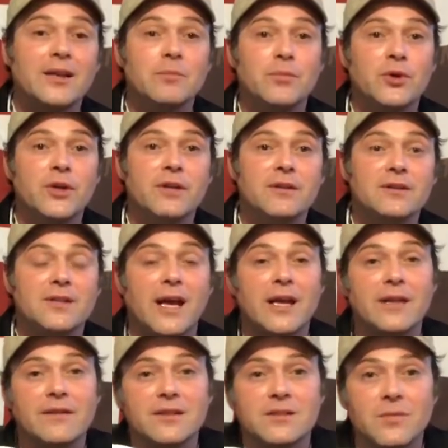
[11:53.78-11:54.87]
of input in
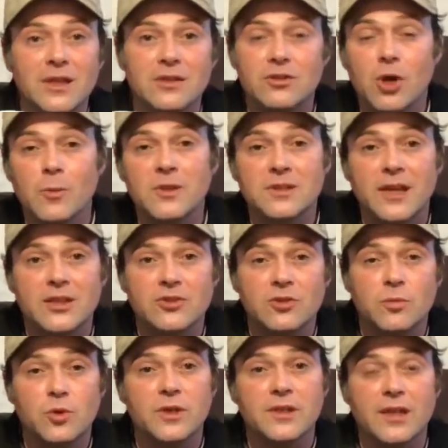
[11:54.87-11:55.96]
designing this. Me and Thomas
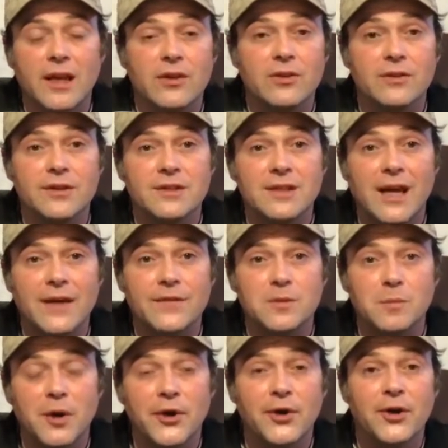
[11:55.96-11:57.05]
Ekstrom worked together to design
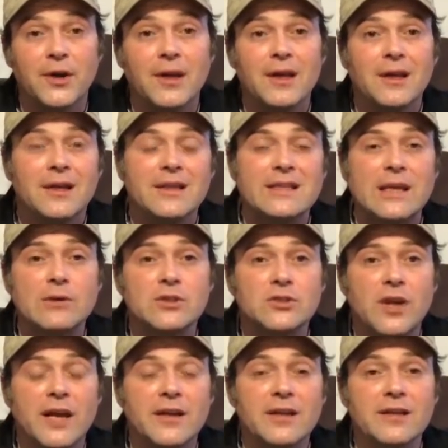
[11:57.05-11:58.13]
this putter, as I was
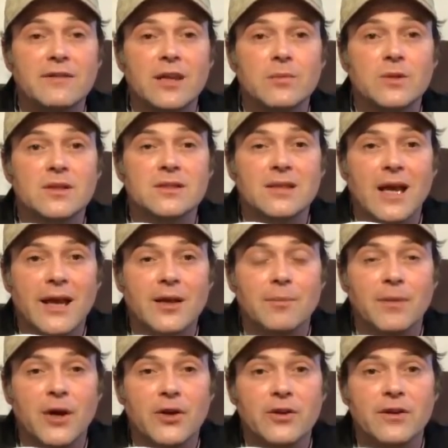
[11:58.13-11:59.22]
trying to get them to design a
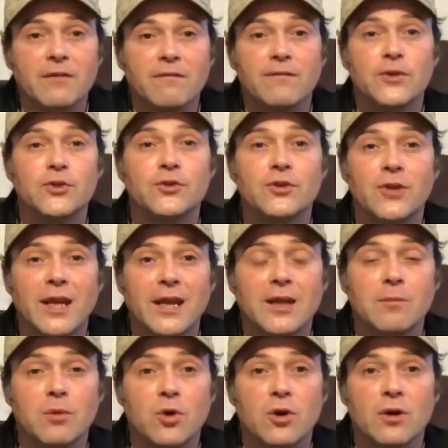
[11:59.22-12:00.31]
putter that filled your
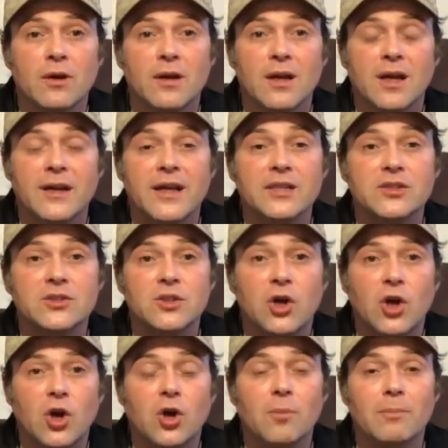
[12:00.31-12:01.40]
hand more, a nice
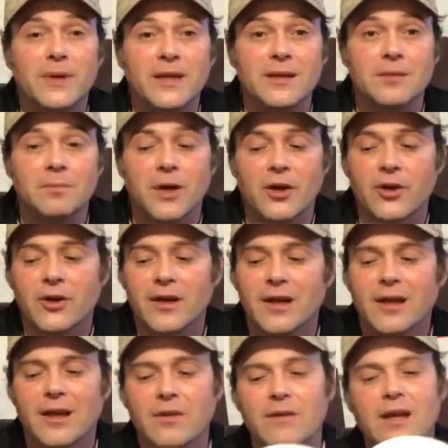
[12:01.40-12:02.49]
tall beaded putter.
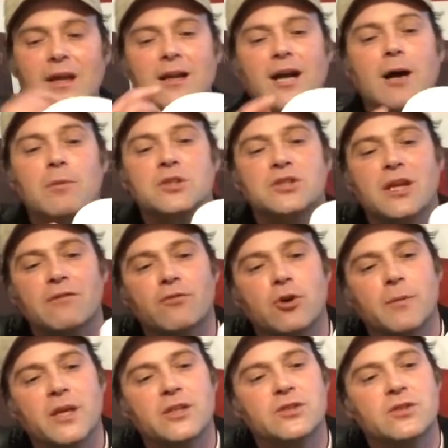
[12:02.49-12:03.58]
And they accomplished that
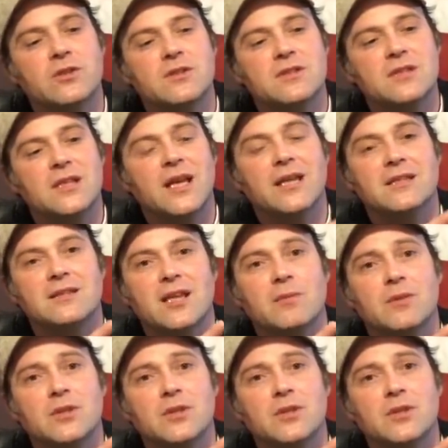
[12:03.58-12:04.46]
for me. As you can see, I'd say